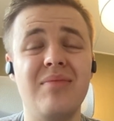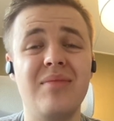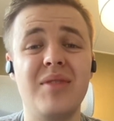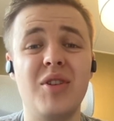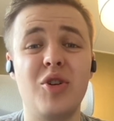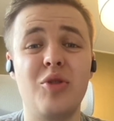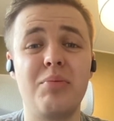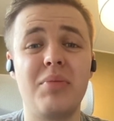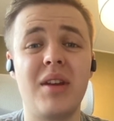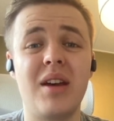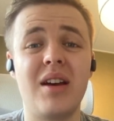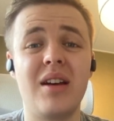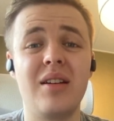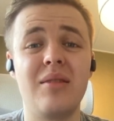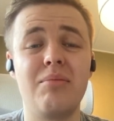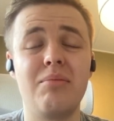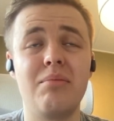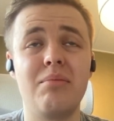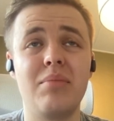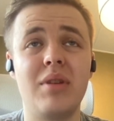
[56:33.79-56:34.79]
Hope that I
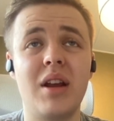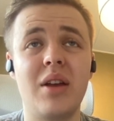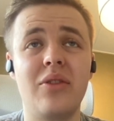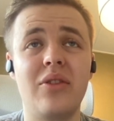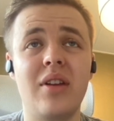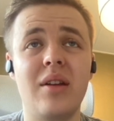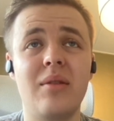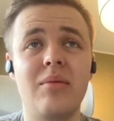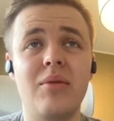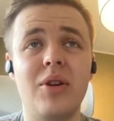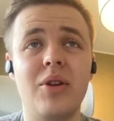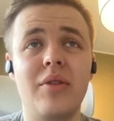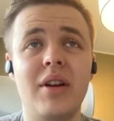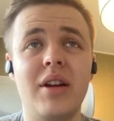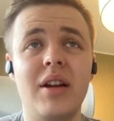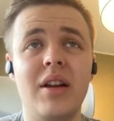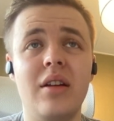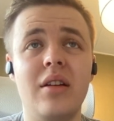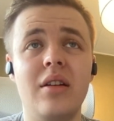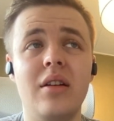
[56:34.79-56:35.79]
pronounced that
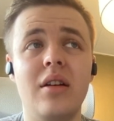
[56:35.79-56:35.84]
correctly.